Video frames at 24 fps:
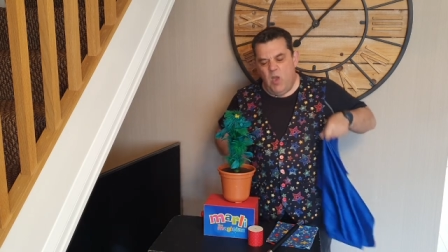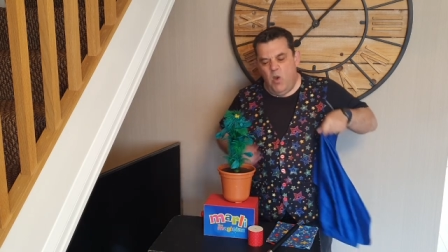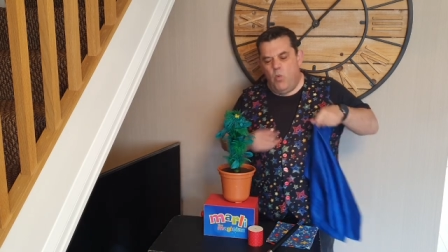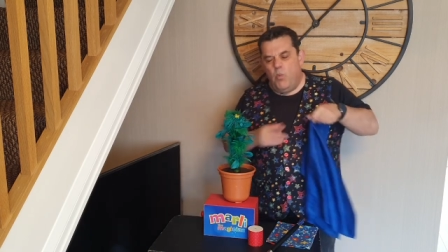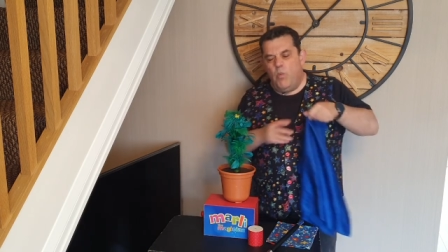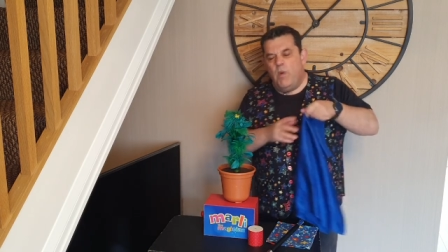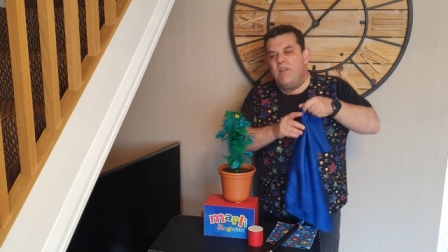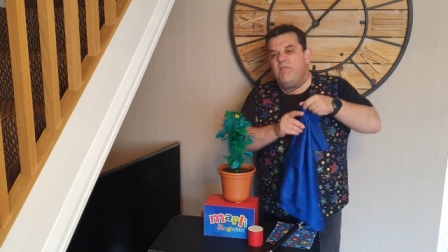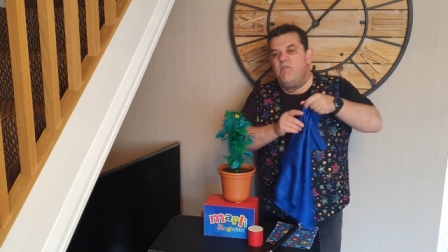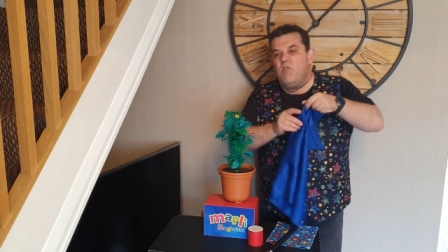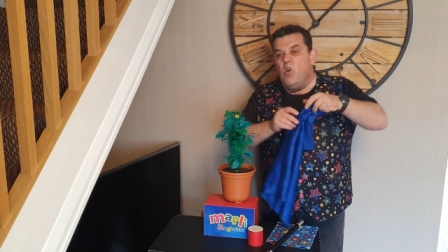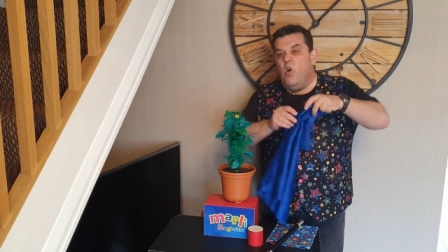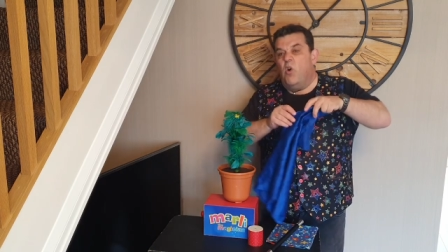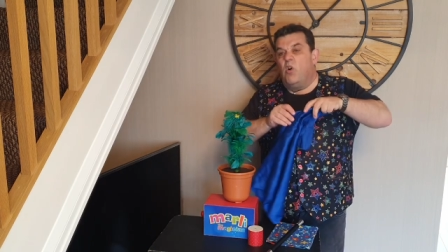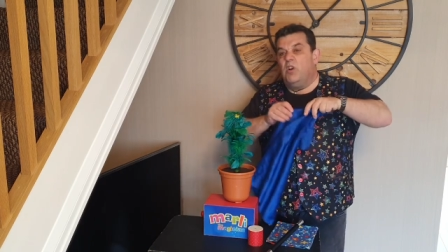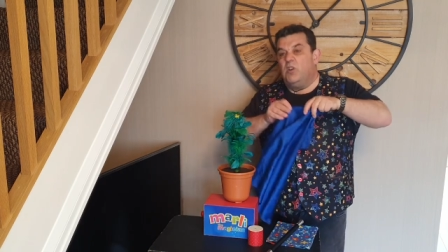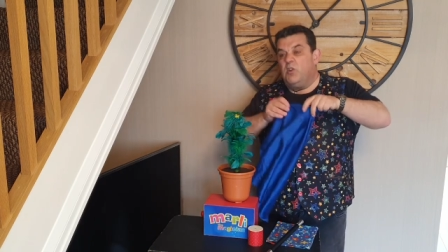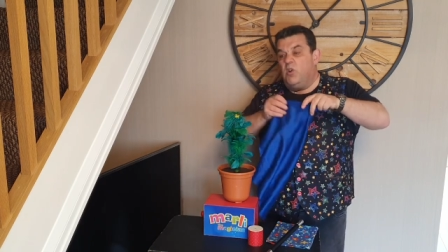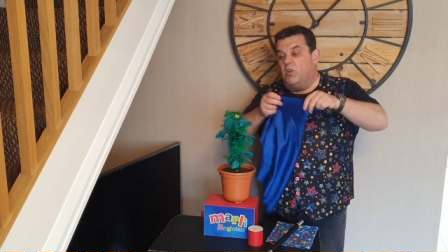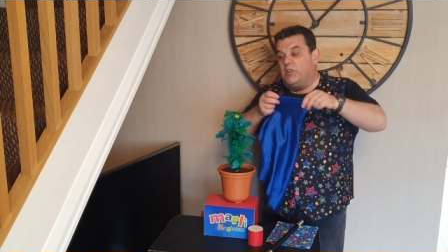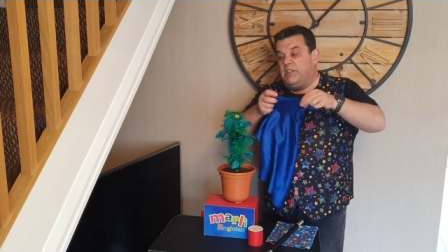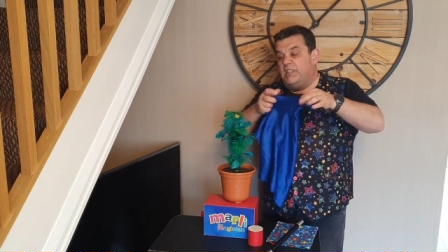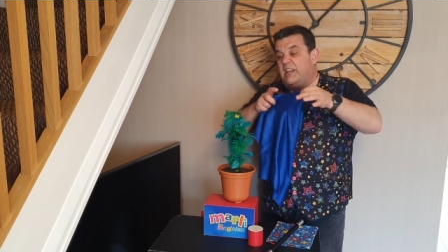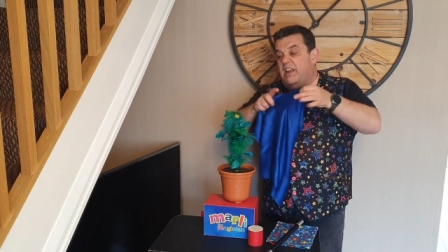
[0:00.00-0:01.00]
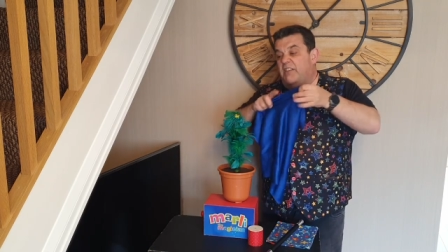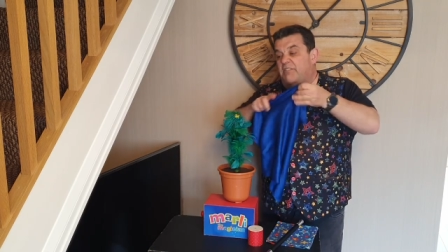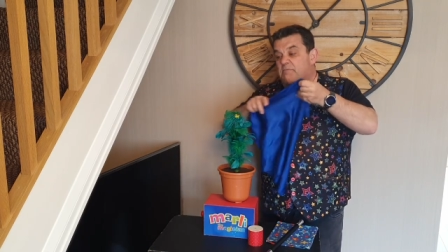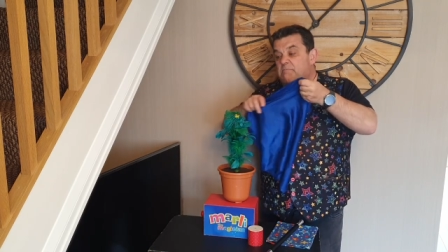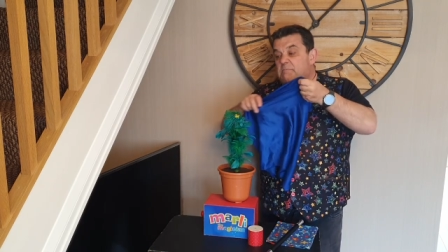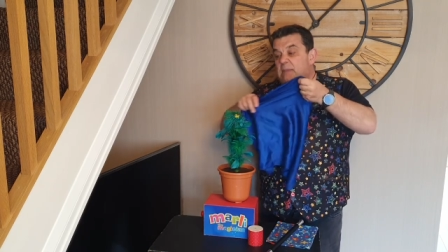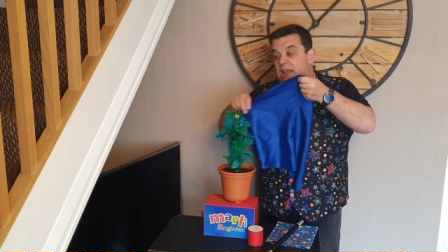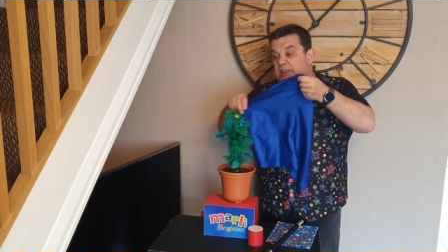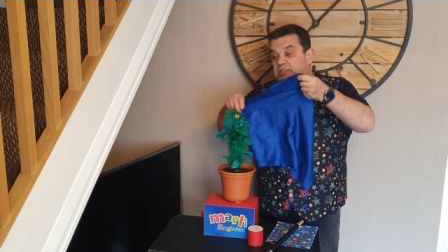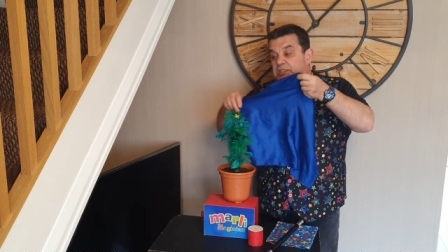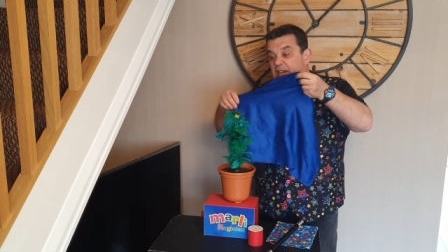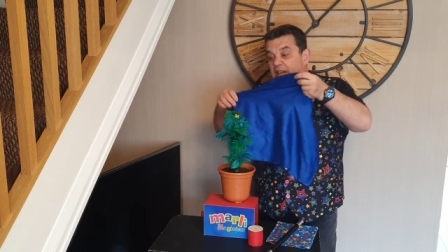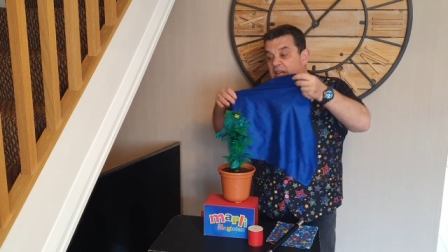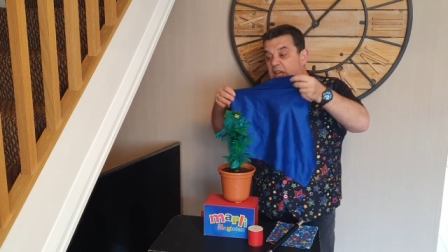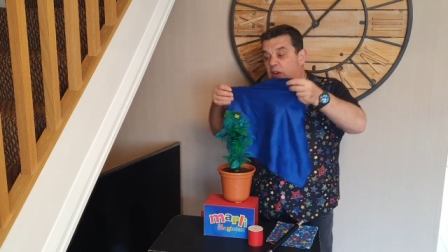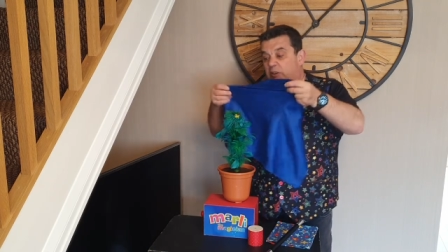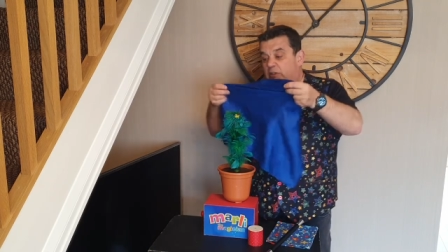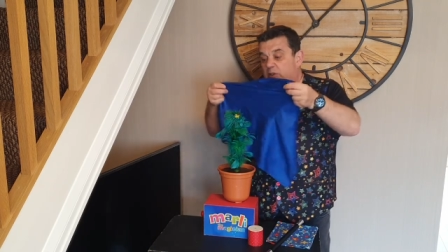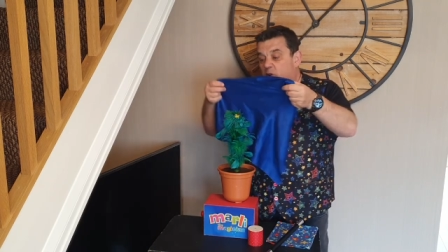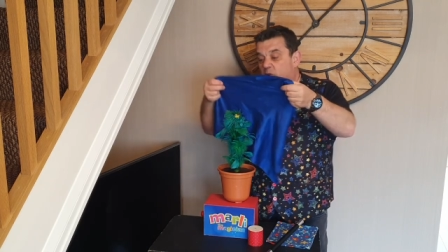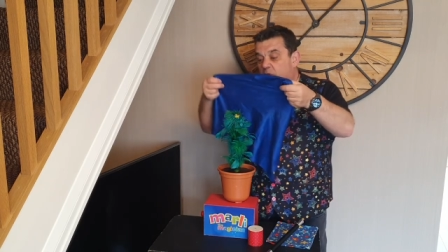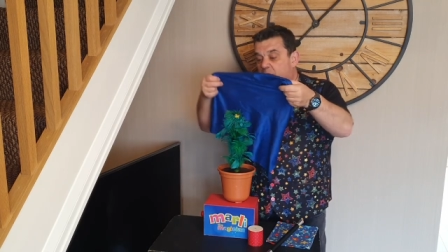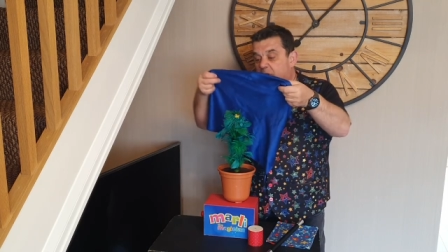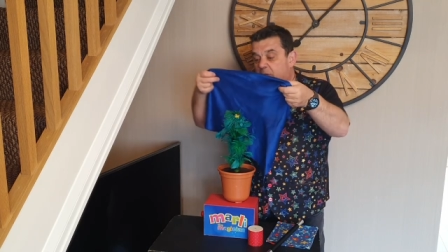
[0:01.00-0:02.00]
We've not got enough magic
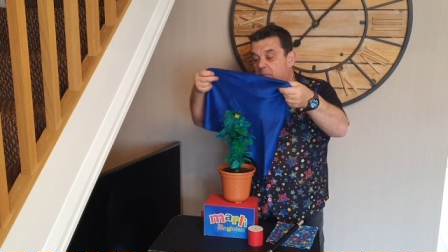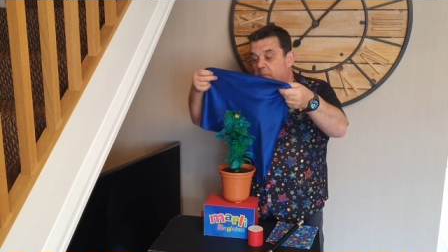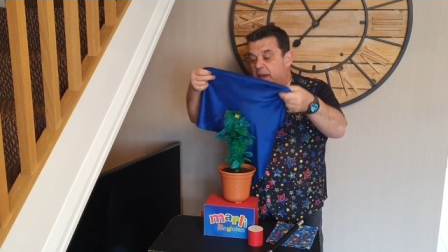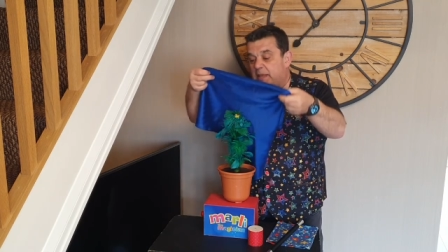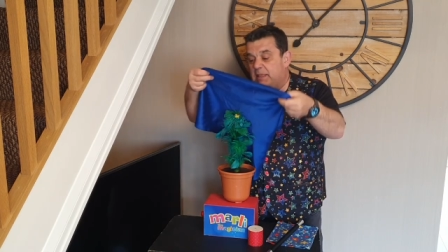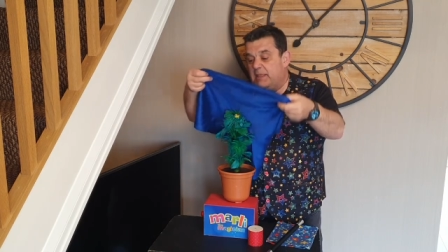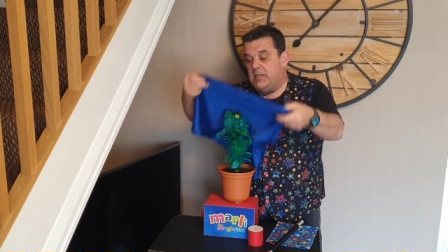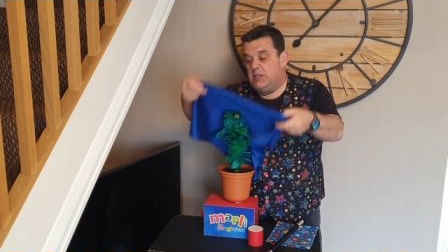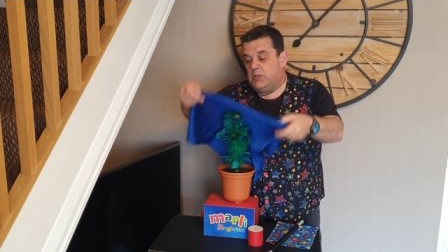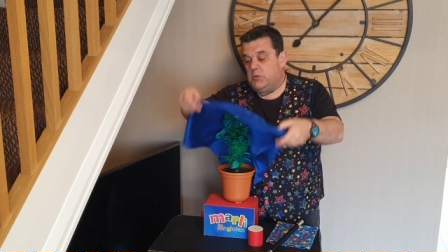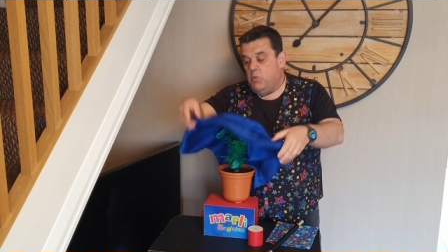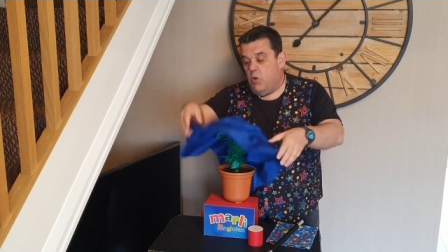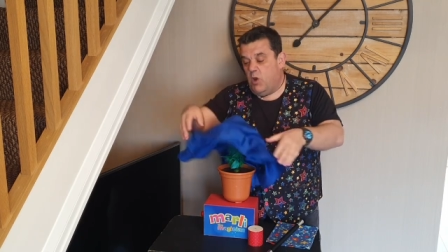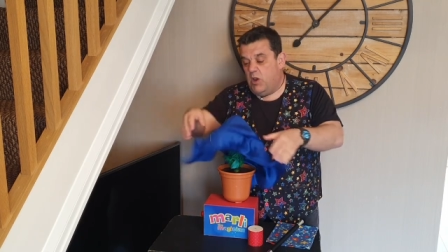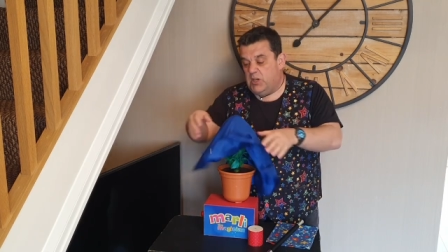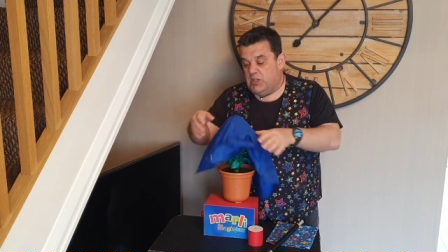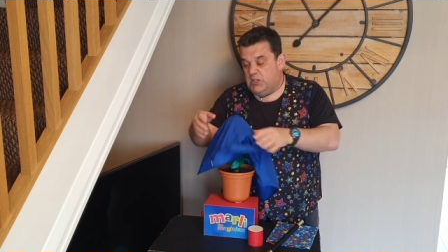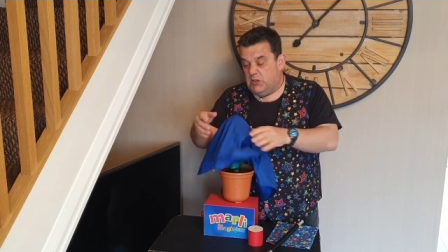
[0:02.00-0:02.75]
going on to make this work.